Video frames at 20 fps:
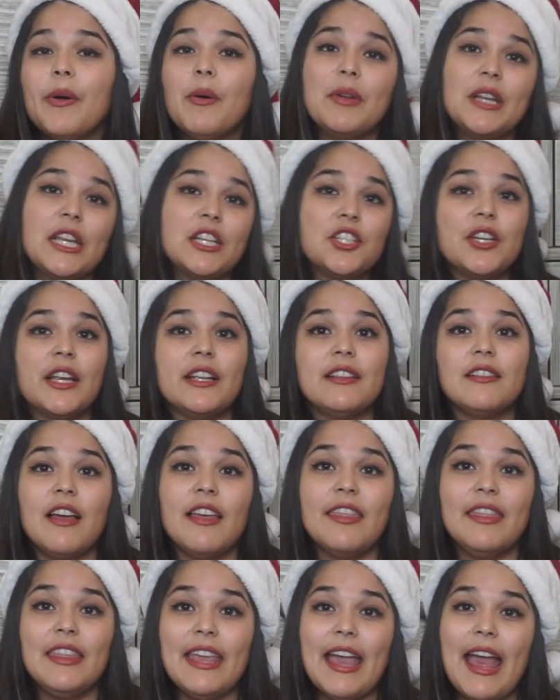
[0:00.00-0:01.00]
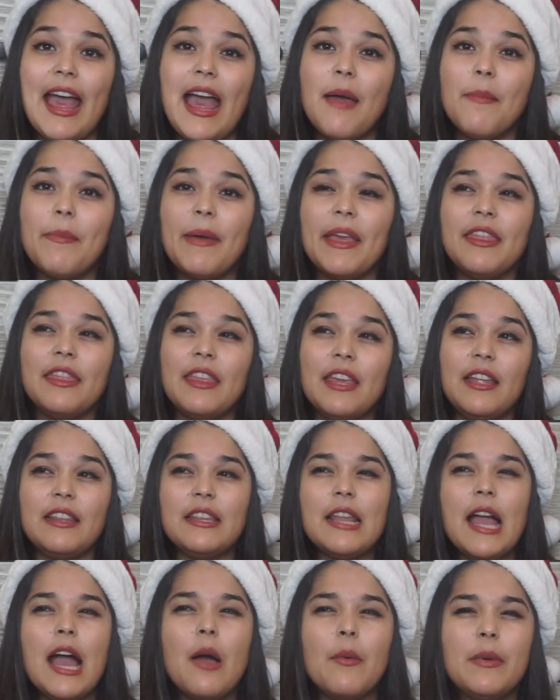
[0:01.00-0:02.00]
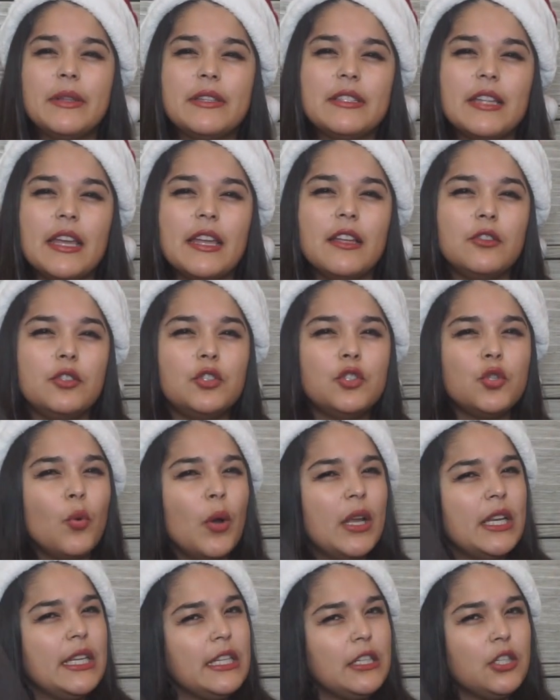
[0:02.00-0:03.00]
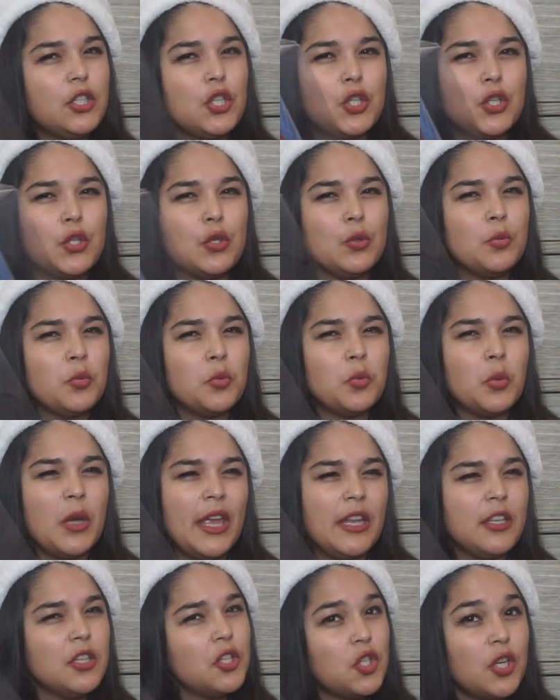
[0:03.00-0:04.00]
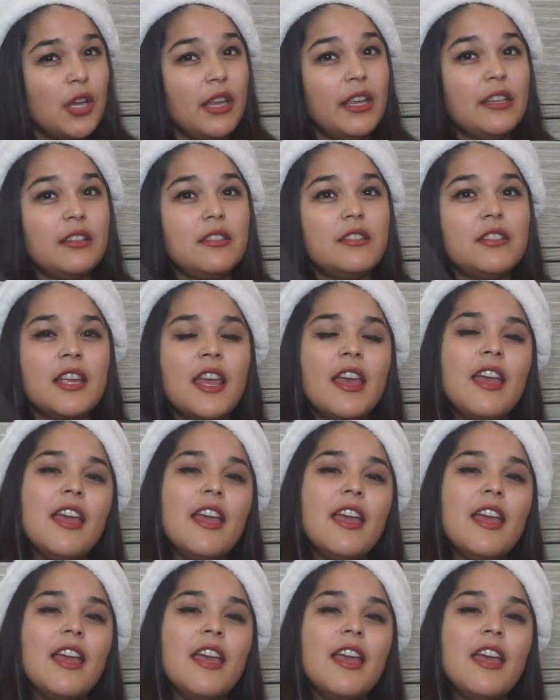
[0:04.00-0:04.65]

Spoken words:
But when I checked on the app, I think now it's like $22 and change.